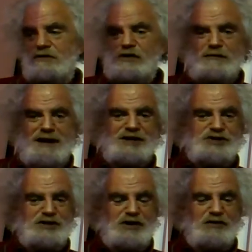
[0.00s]
can imagine,
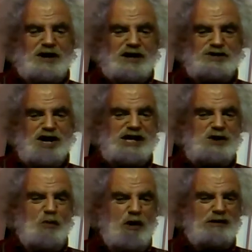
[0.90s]
though, yucky
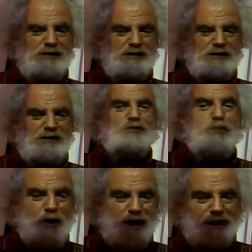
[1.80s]
water, you
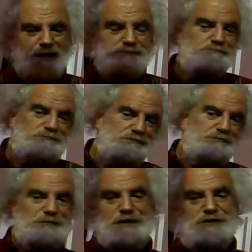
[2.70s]
boil it,
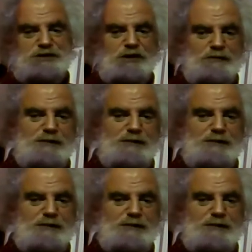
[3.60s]
it's still maybe